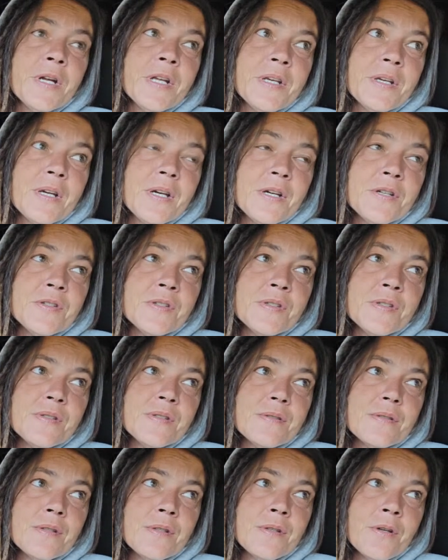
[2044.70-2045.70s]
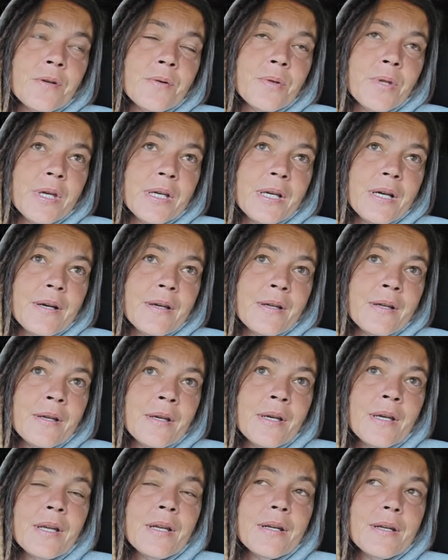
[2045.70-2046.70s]
because, like
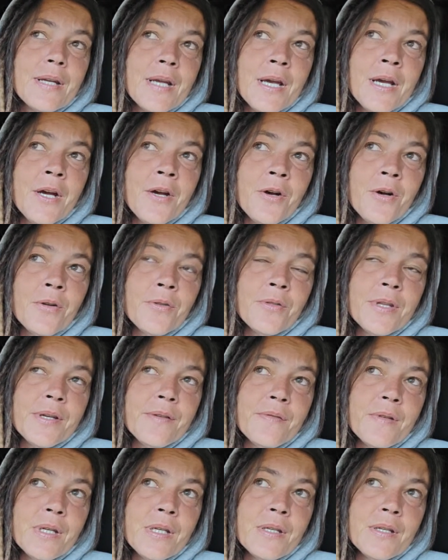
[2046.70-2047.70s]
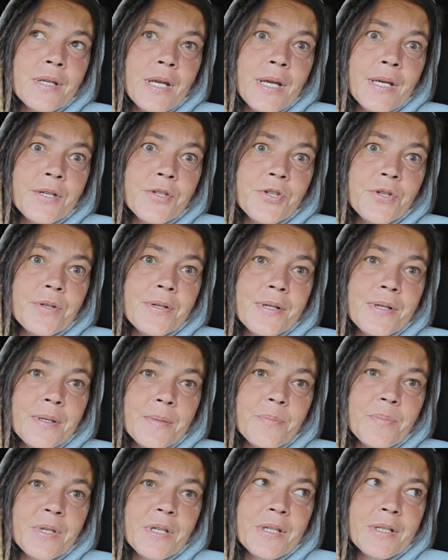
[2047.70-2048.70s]
now living in nature
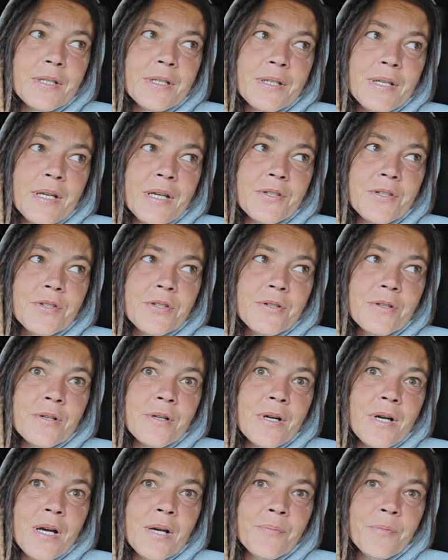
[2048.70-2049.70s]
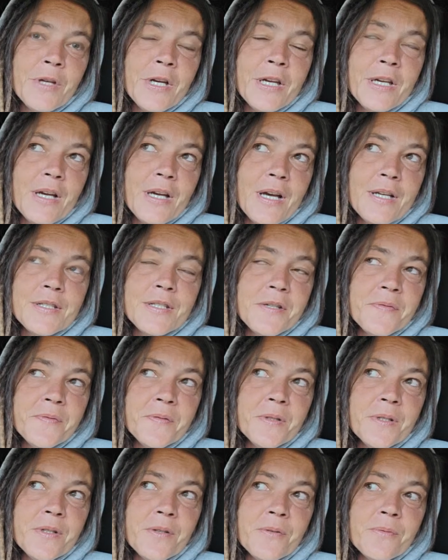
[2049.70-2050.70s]
and being in nature, I'm like, I
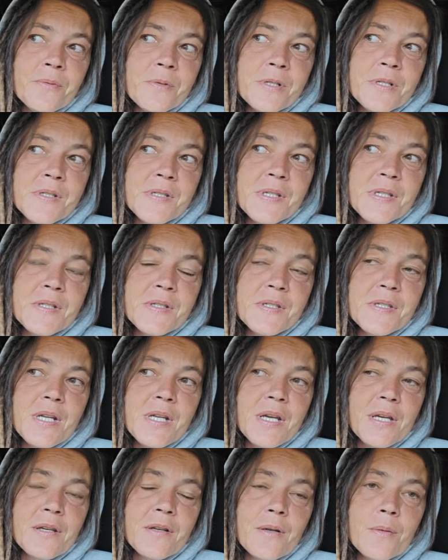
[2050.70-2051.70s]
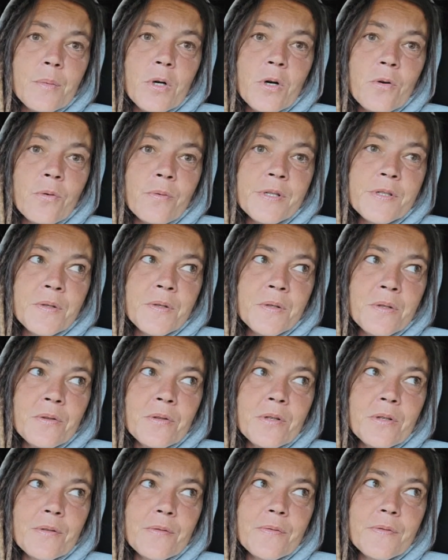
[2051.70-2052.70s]
definitely don't want to see a snake, and I'm always on
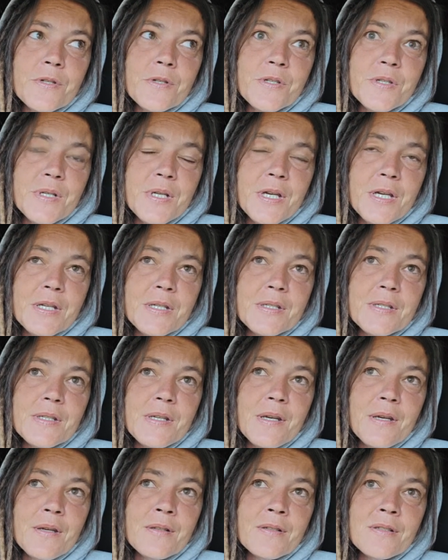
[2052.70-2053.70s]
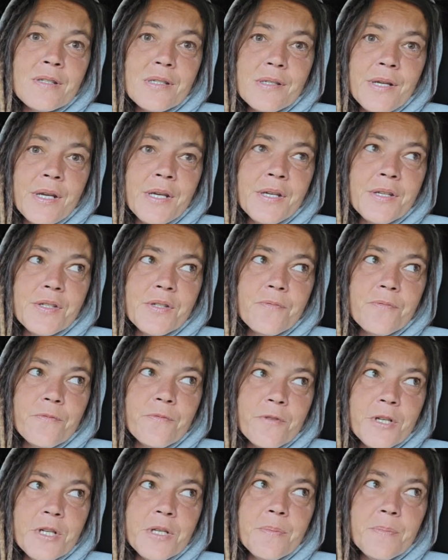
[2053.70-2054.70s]
alert for snakes, and snakes
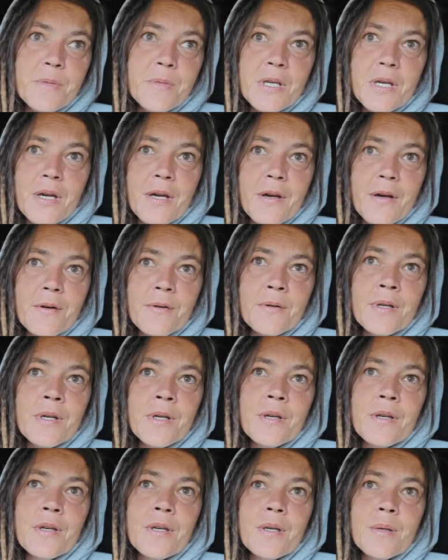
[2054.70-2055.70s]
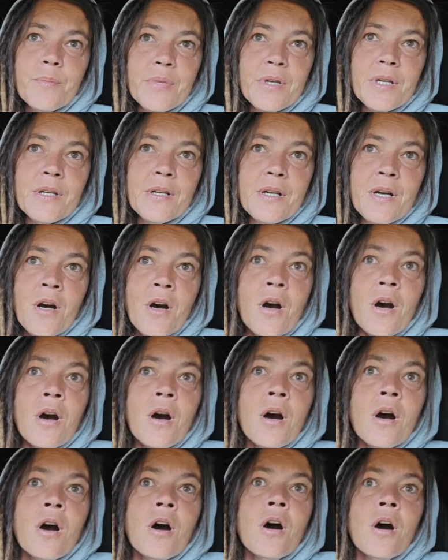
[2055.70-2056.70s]
freak me out being,
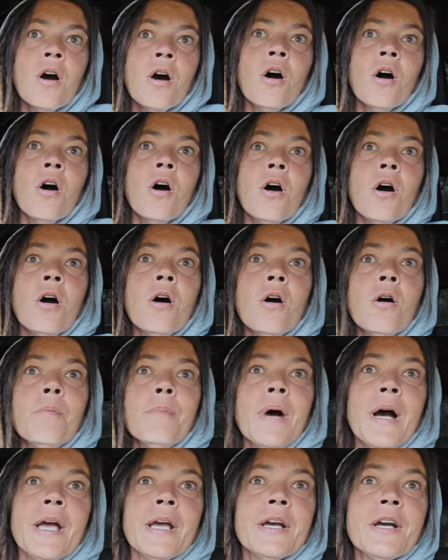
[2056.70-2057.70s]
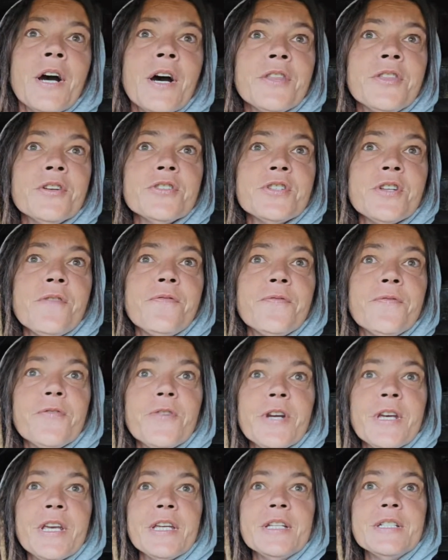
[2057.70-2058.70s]
oh my God, there's a
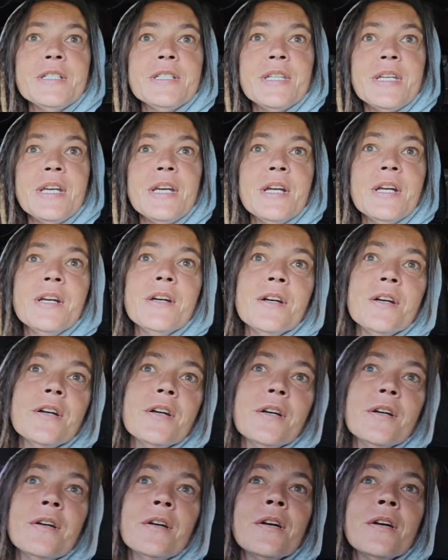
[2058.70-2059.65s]
freaking deer.